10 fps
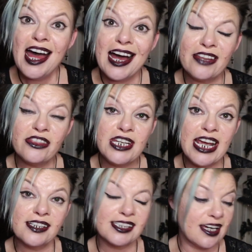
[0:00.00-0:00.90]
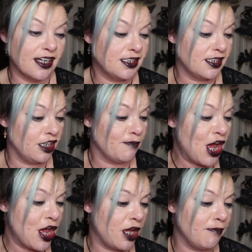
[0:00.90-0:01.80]
And the next item,
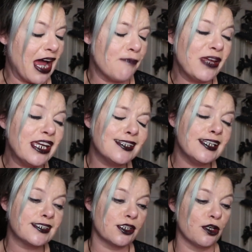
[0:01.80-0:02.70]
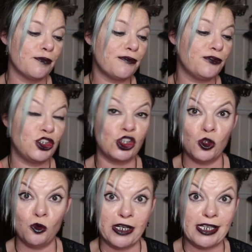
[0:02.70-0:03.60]
I picked this up for
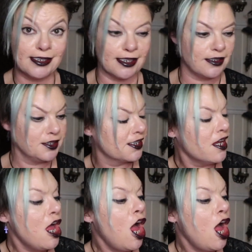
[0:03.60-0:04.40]
two reasons.